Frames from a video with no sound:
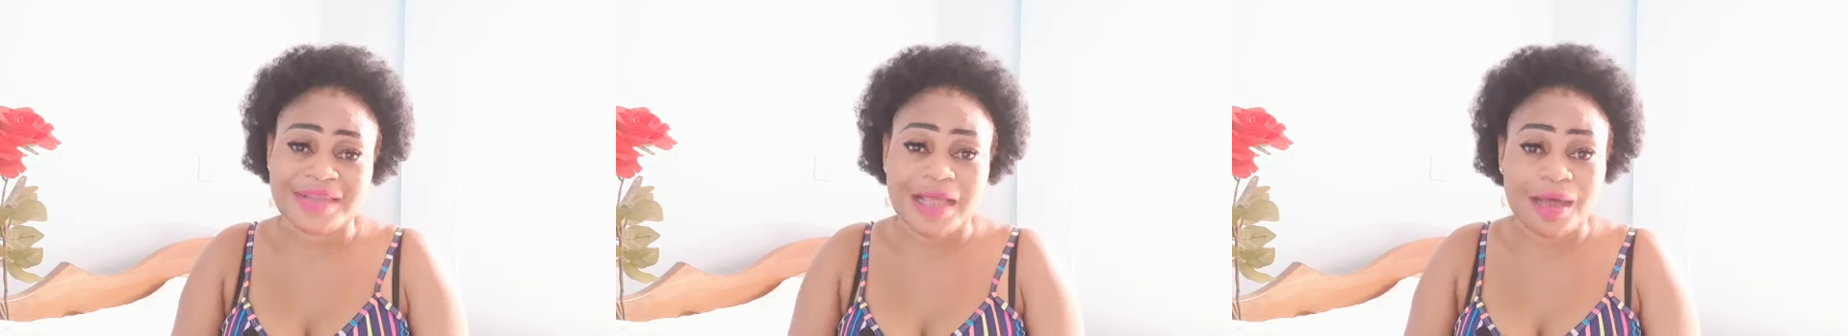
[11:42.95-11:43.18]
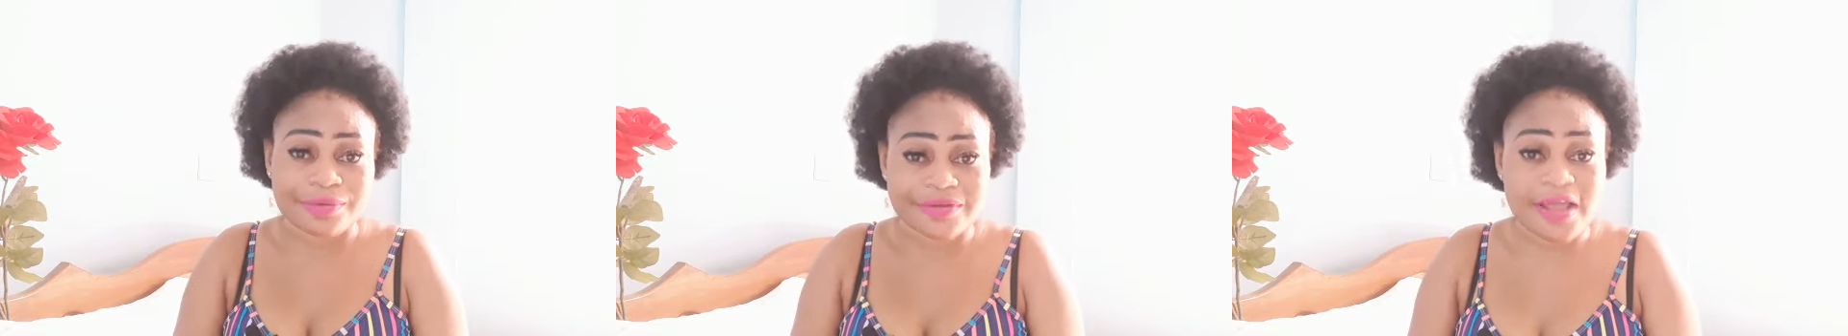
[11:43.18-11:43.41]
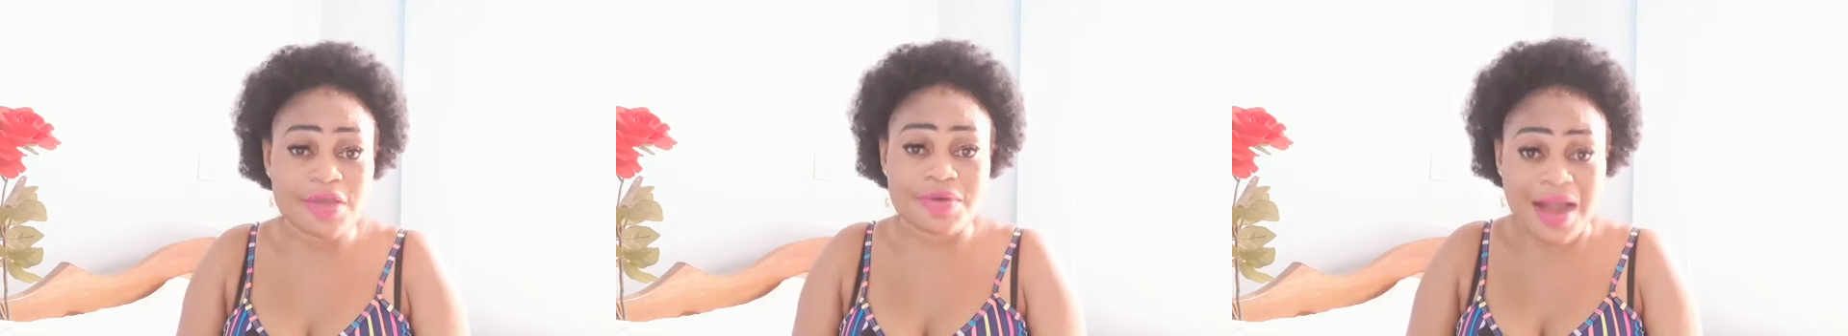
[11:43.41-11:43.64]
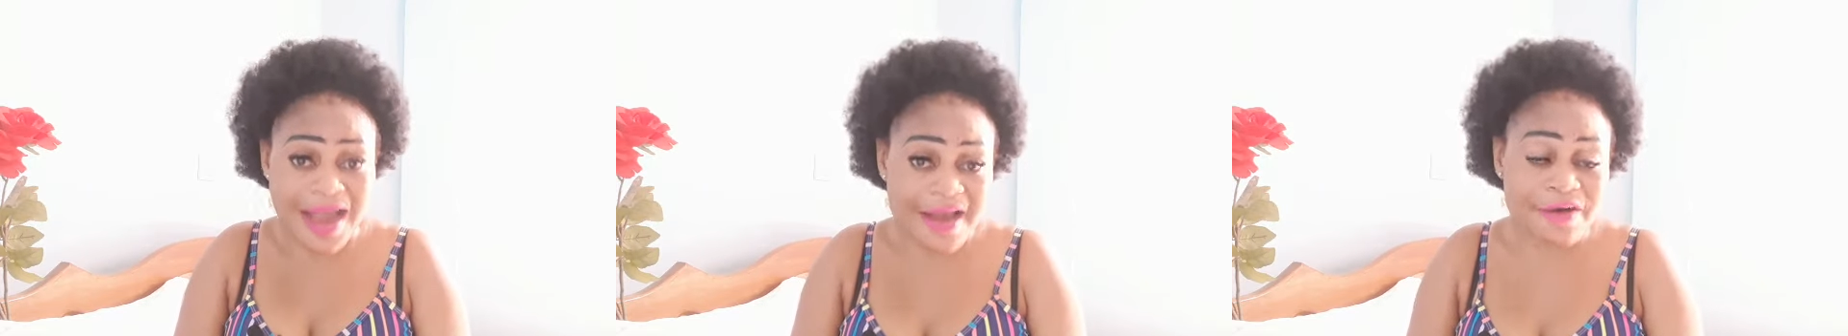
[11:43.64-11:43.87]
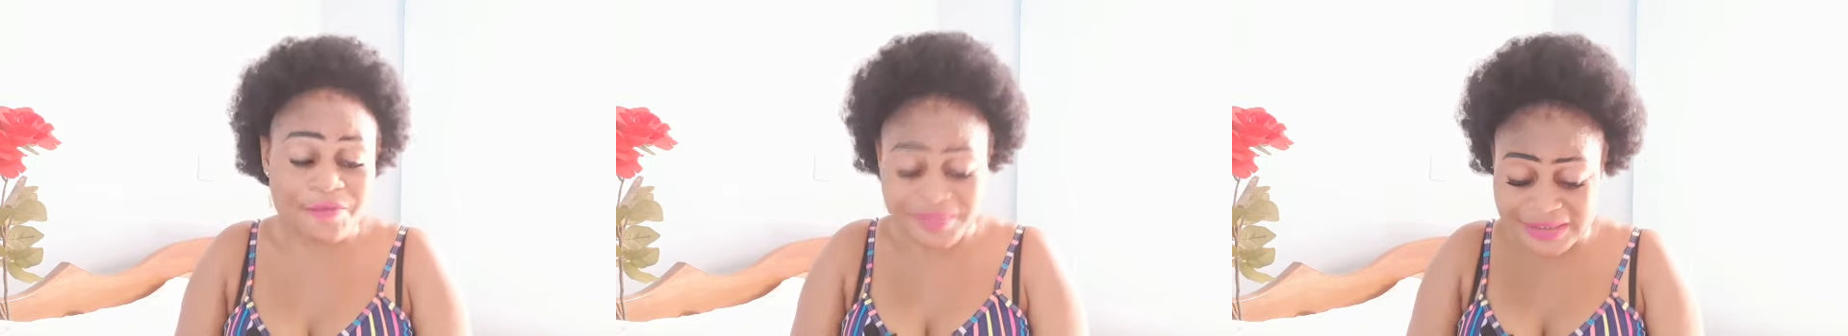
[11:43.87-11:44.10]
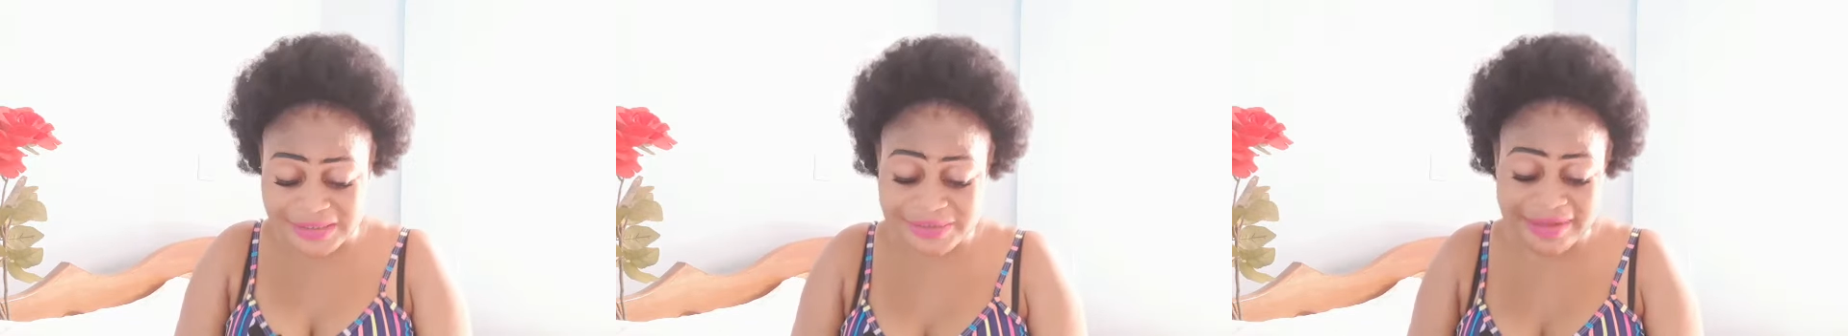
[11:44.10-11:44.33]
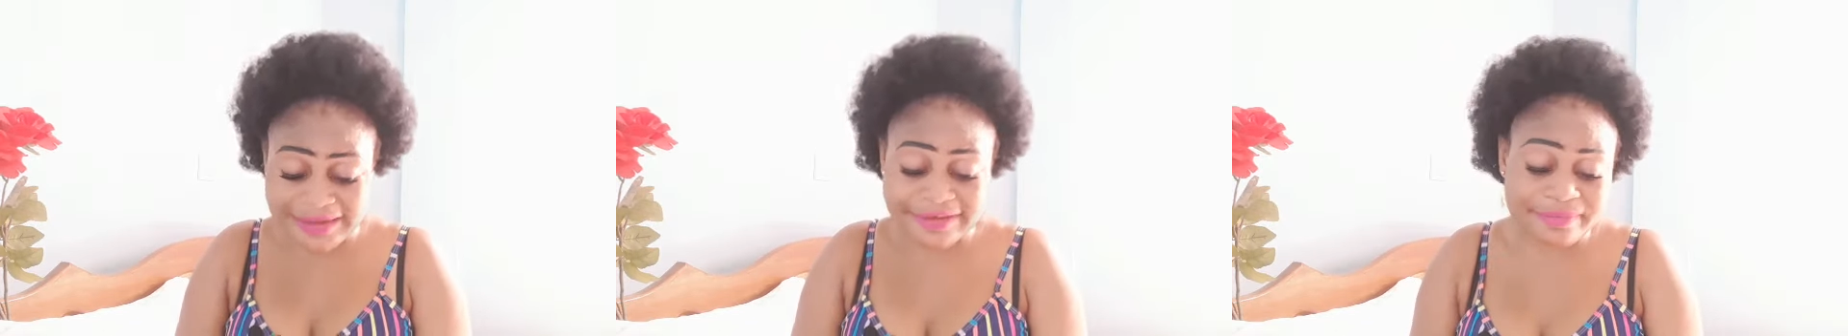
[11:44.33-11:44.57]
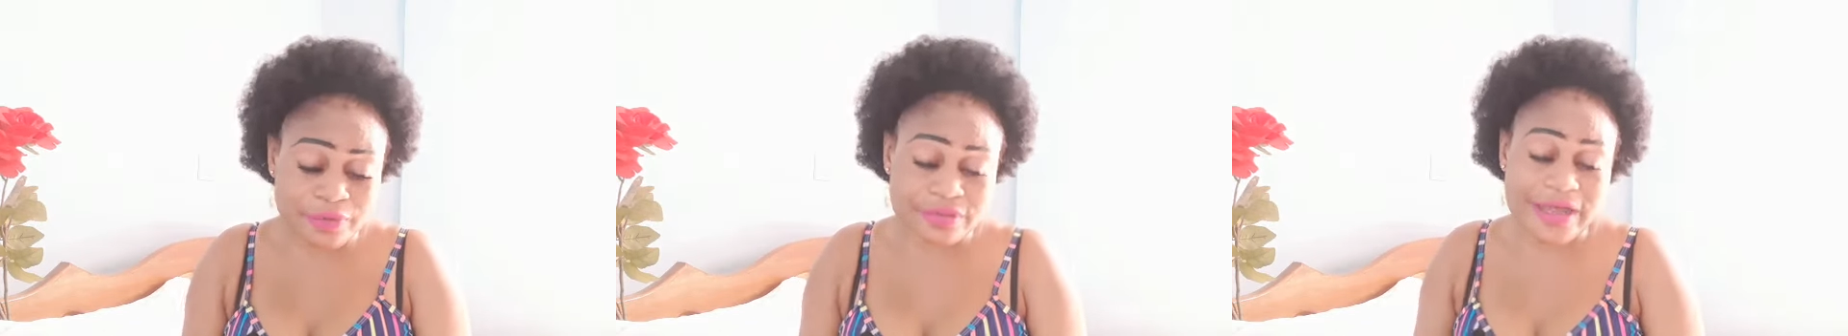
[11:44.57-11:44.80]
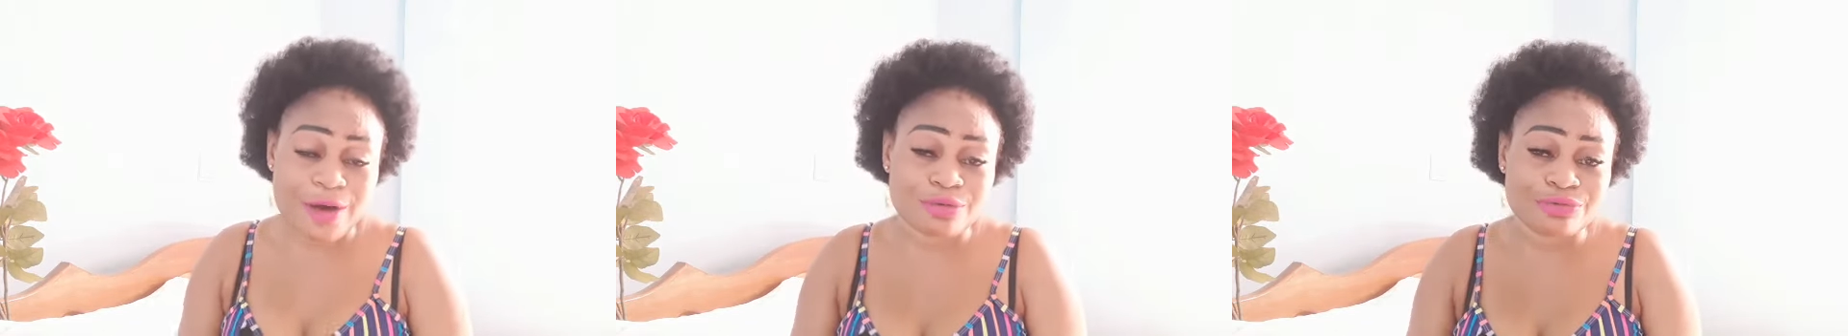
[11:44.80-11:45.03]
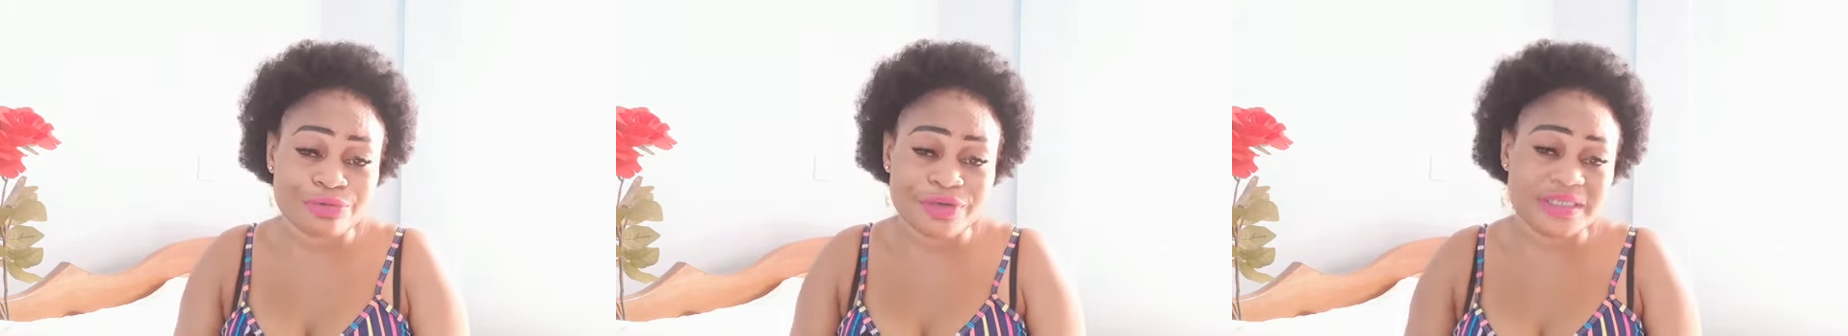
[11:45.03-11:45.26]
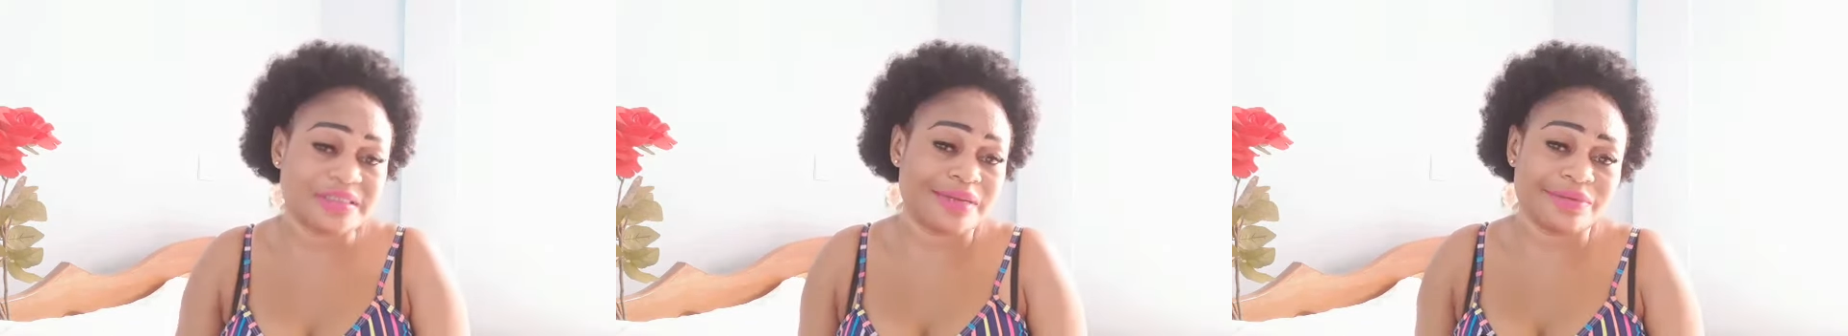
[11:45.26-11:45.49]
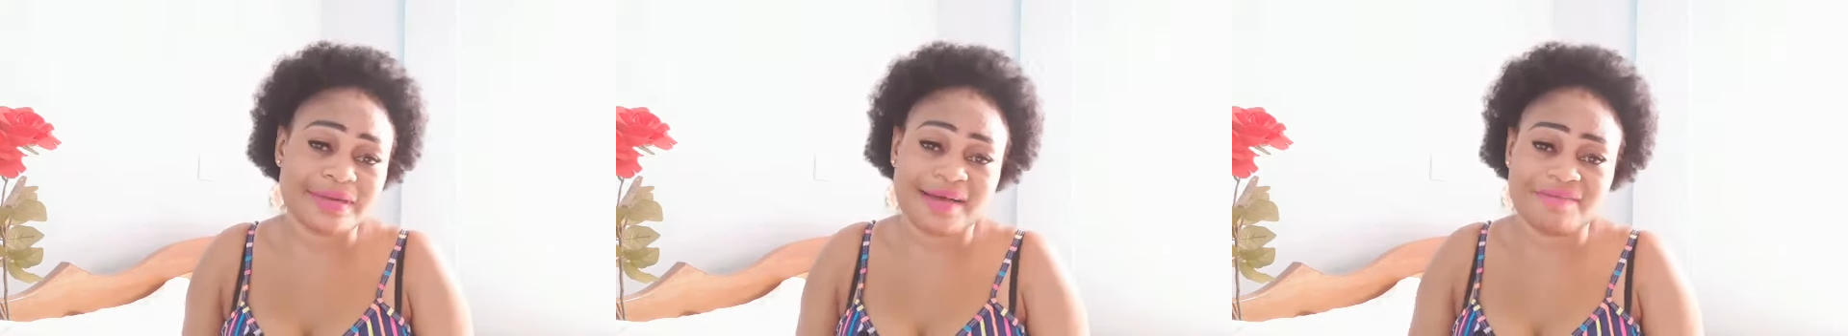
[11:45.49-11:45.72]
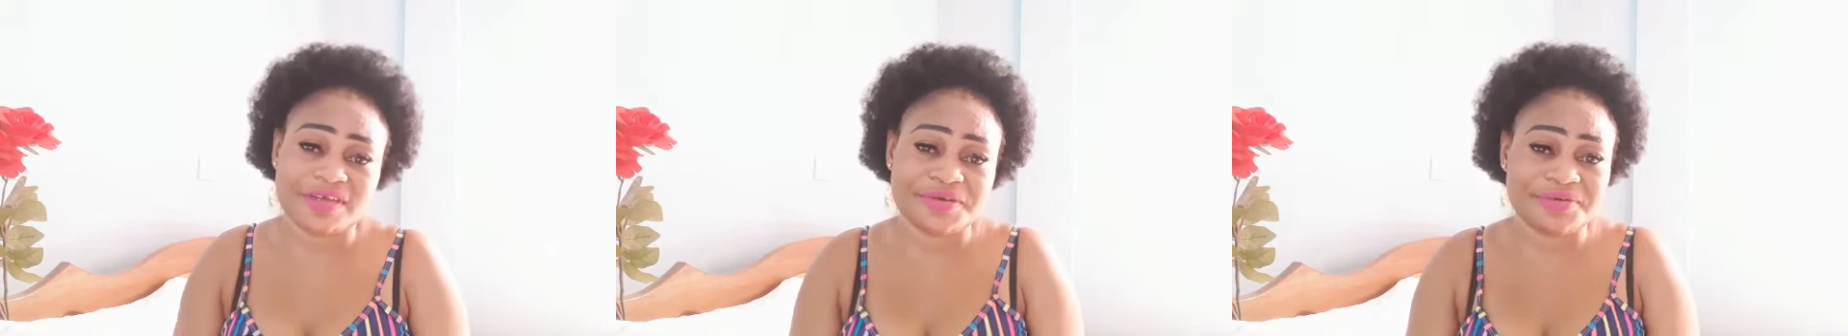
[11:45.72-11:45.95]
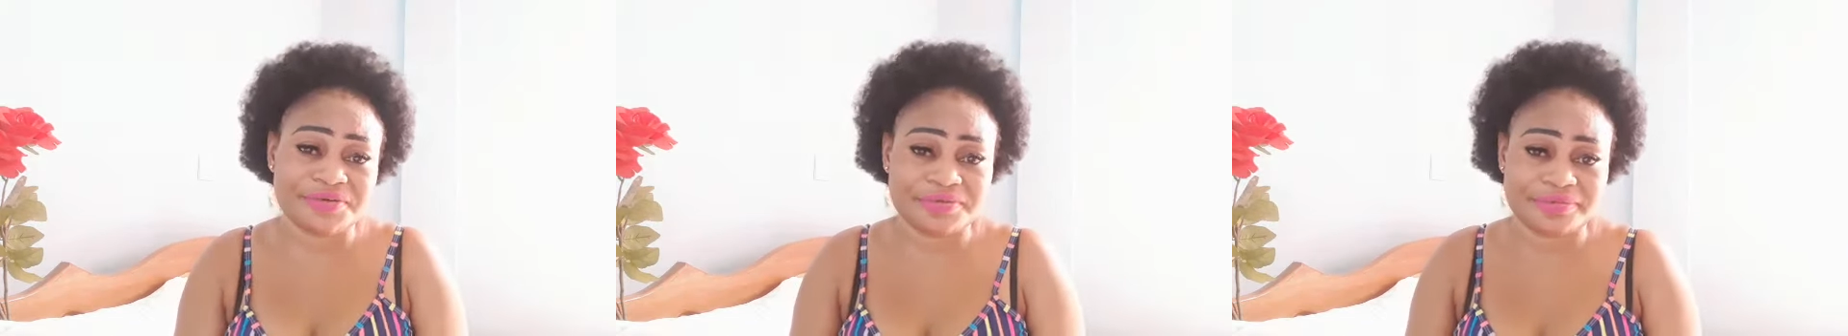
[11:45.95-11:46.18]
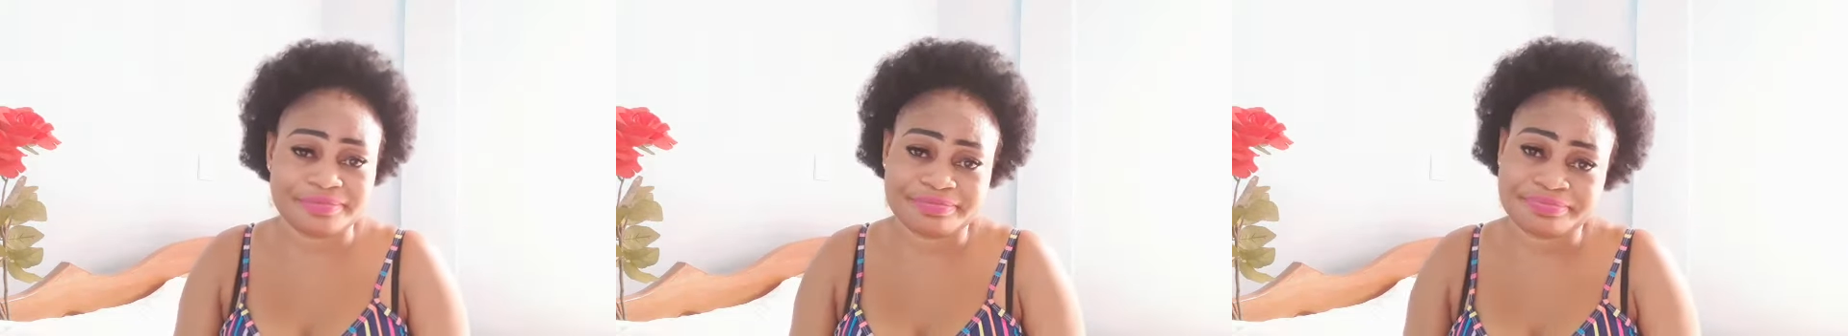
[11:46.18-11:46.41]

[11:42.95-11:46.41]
I'll tell you how I'll mix my cream, but I'll do it in another video.